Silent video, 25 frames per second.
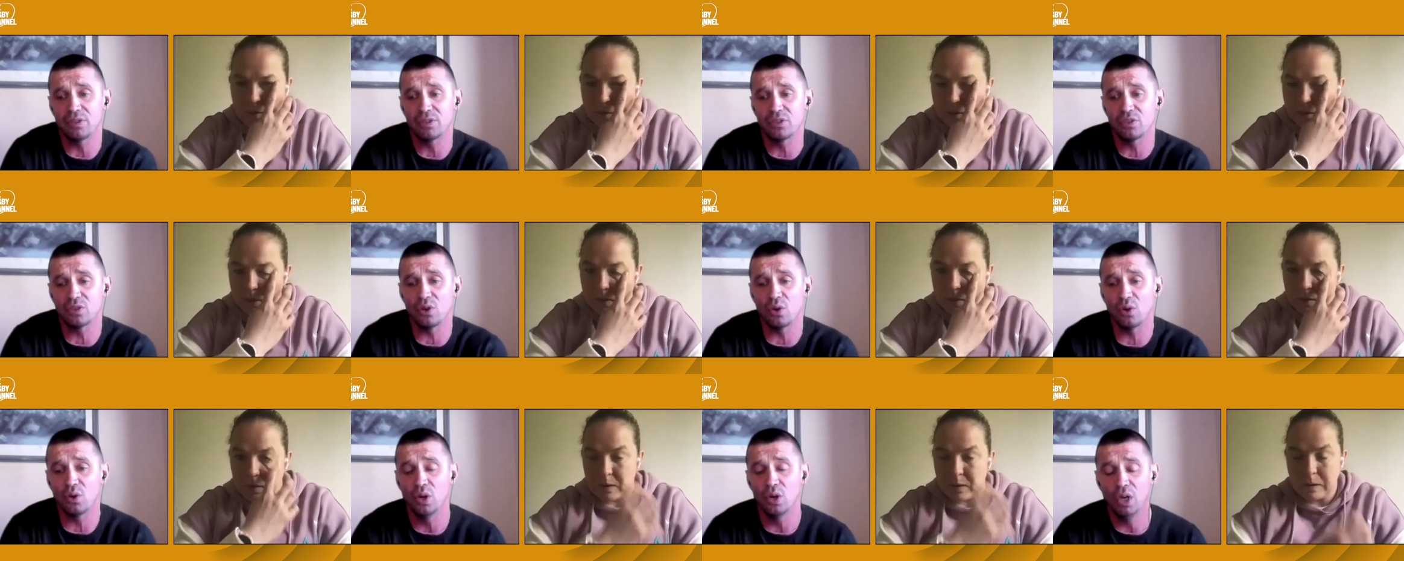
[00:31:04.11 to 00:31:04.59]

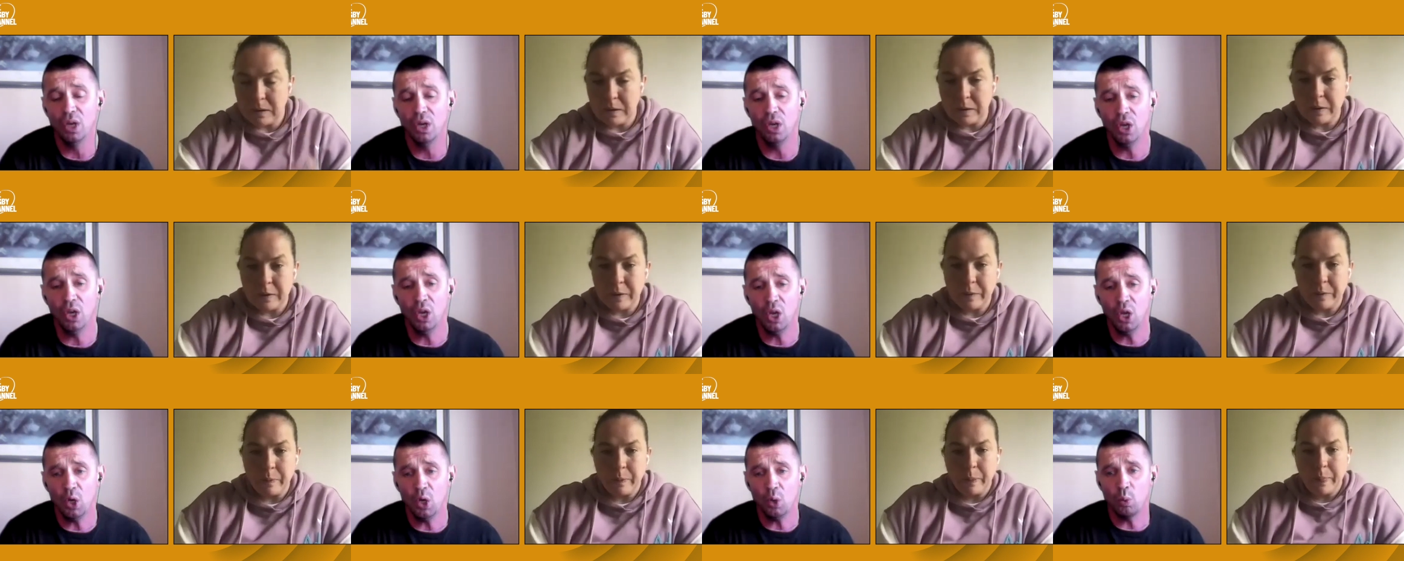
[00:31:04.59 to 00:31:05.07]
Speaker 1: So
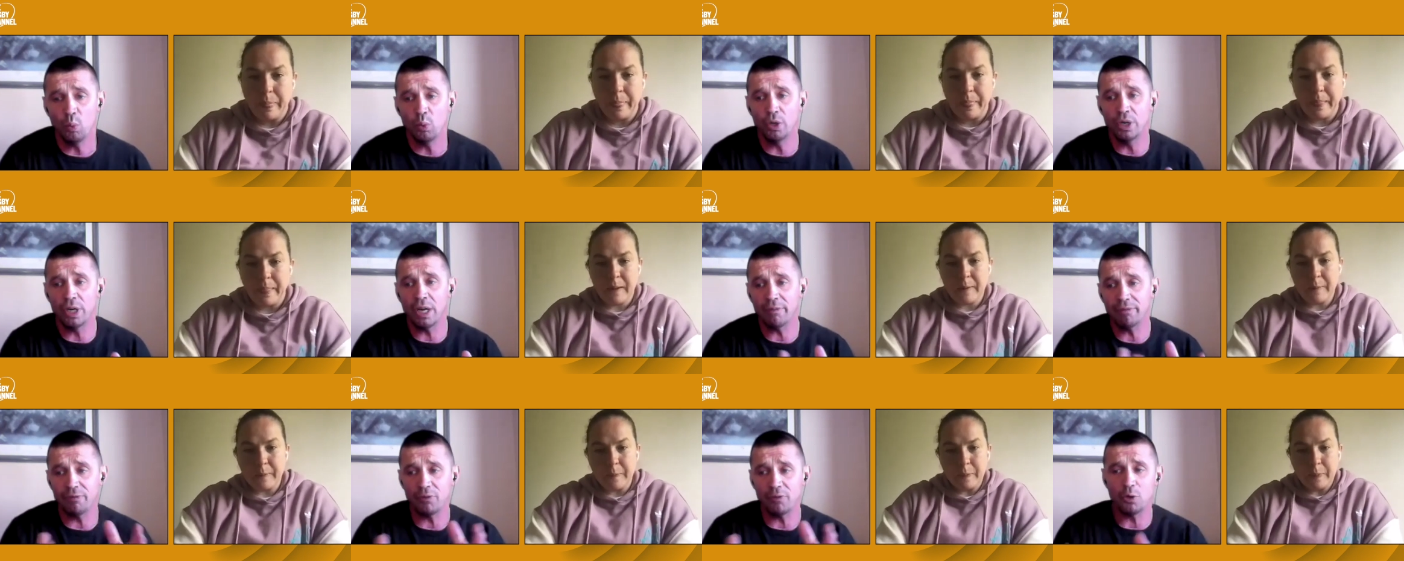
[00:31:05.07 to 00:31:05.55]
we're
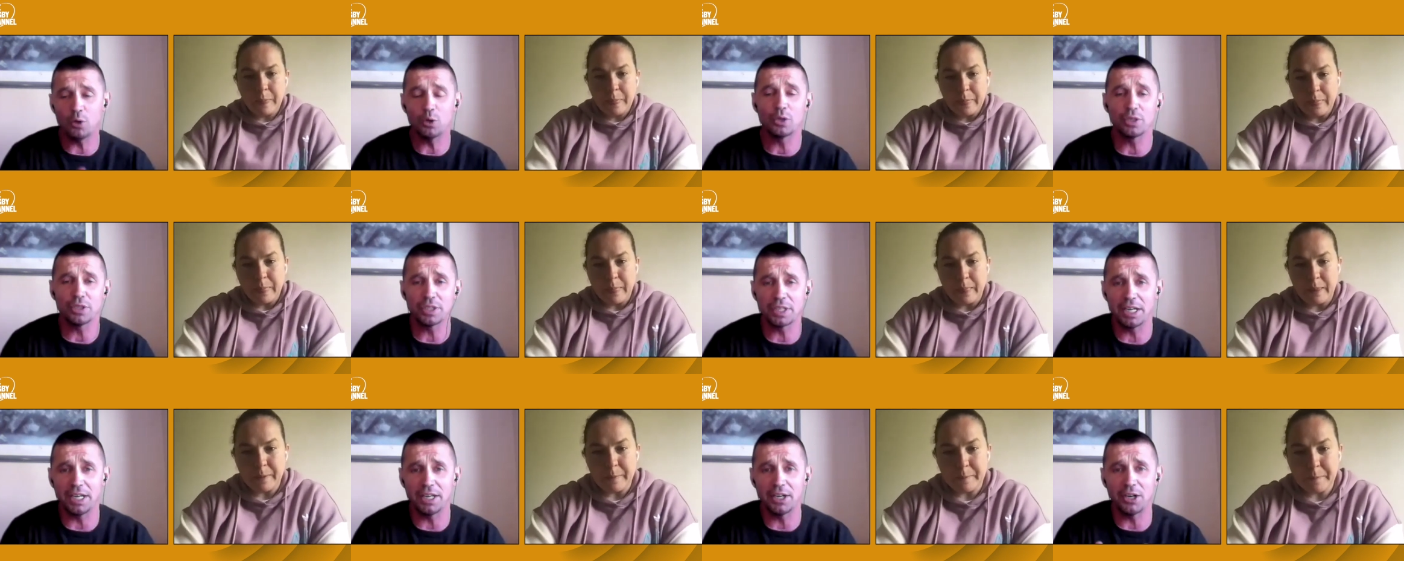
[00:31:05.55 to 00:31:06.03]
not
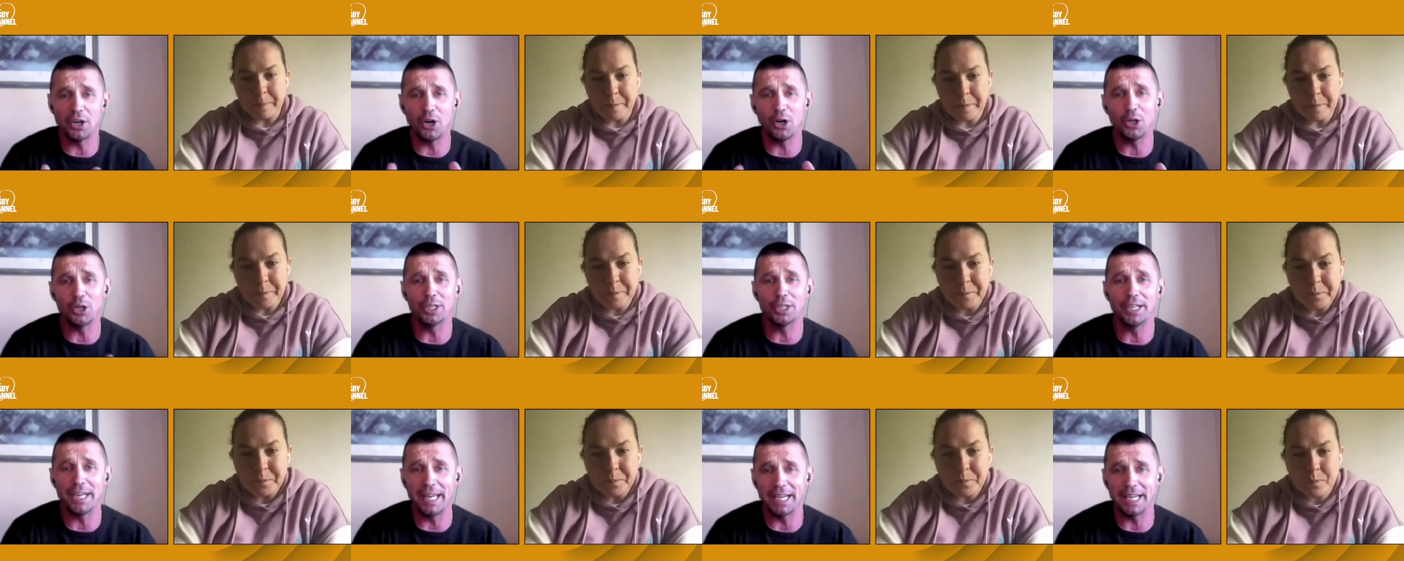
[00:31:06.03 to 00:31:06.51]
focusing on all the
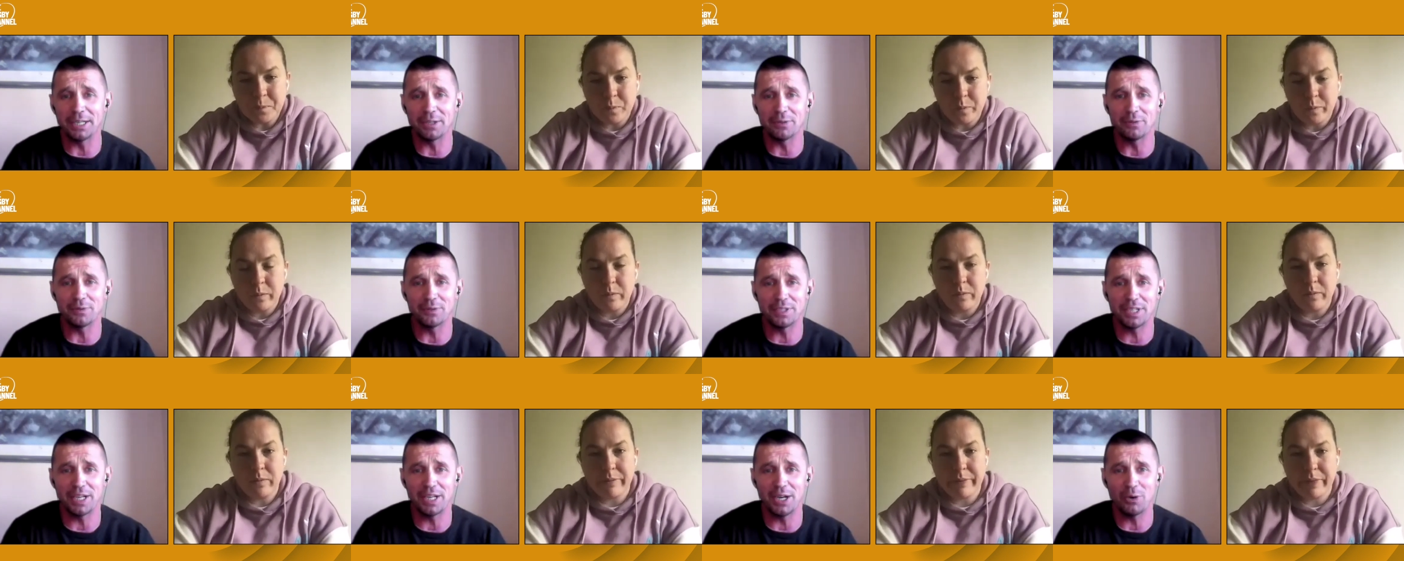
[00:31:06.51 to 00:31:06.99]
negatives
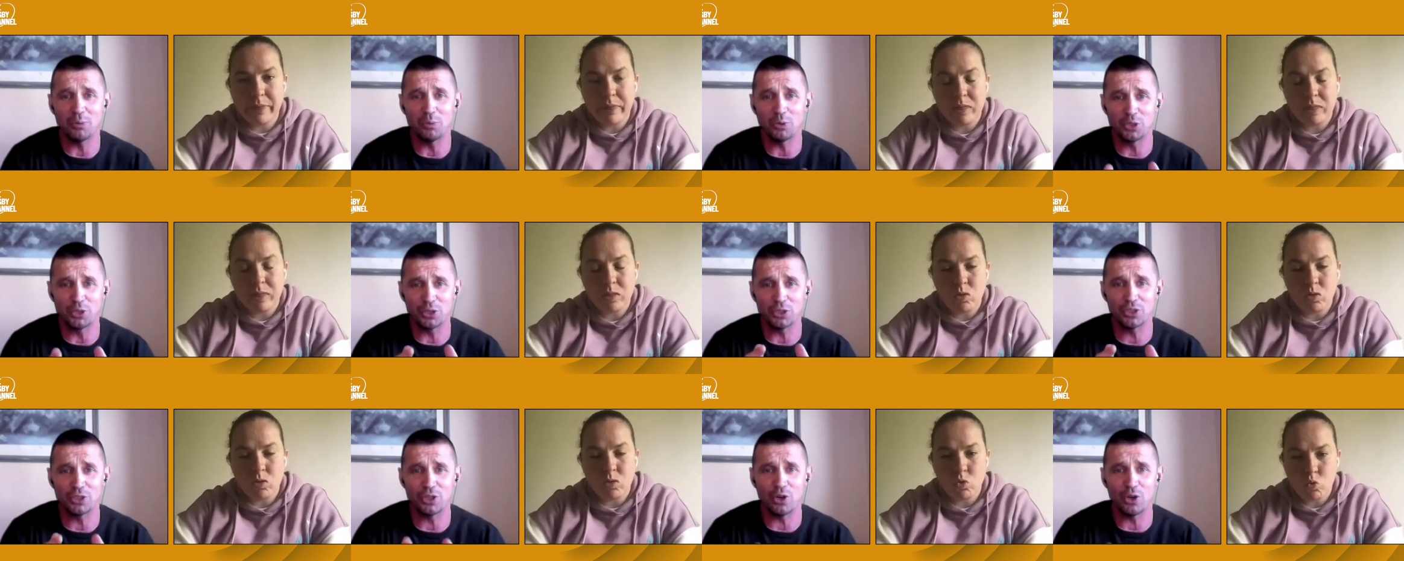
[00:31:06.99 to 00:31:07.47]
here. We're
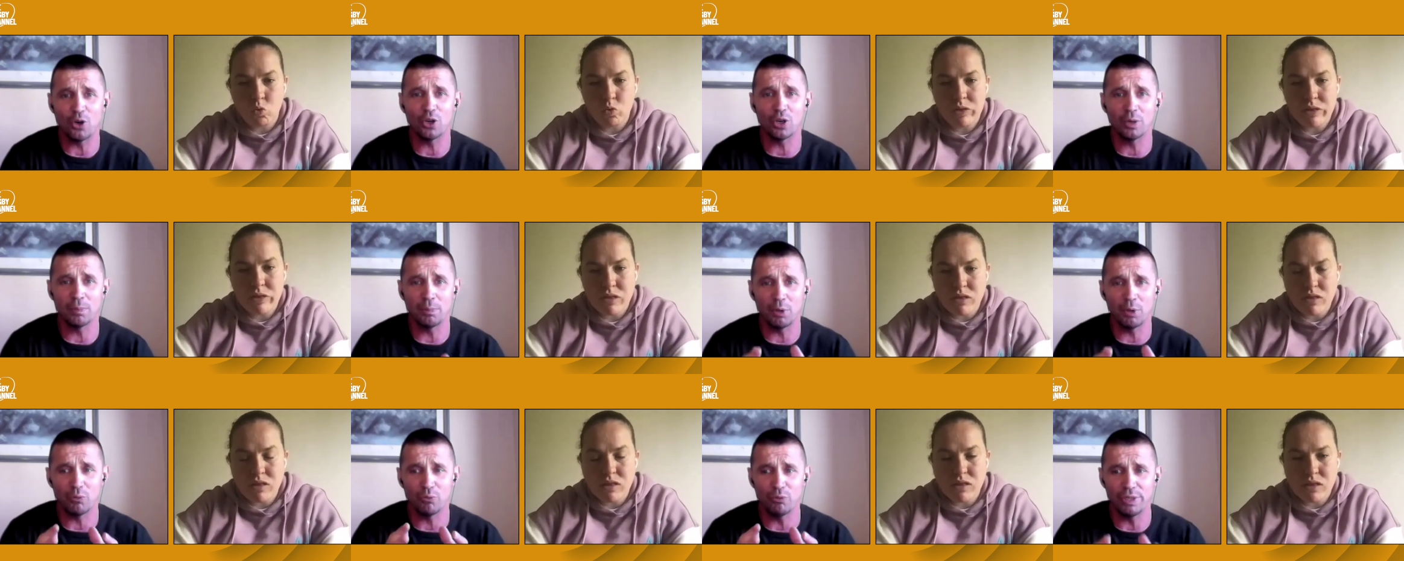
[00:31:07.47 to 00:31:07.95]
just talking
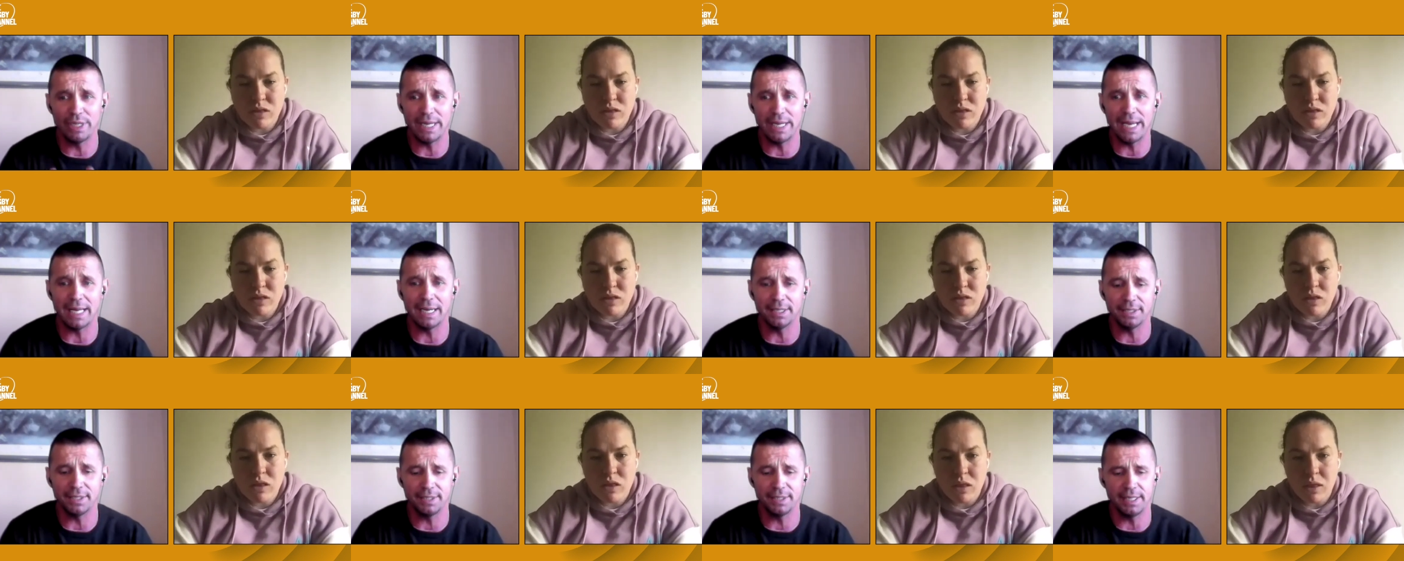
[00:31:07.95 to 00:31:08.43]
about
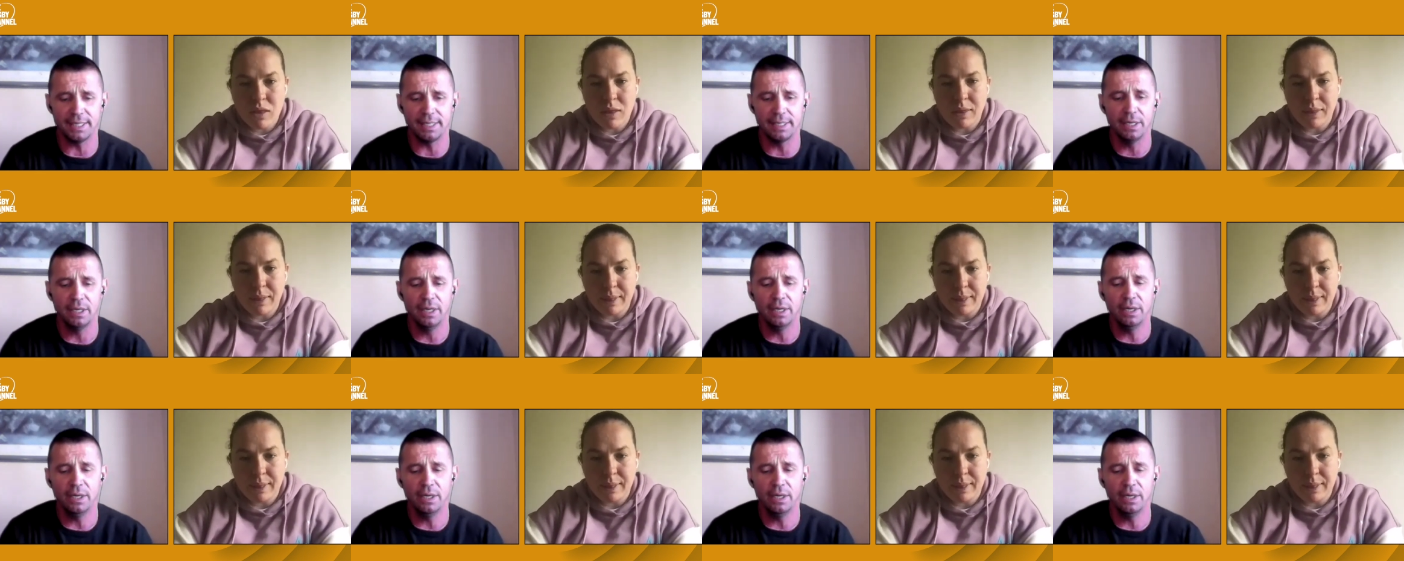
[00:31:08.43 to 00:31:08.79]
reality.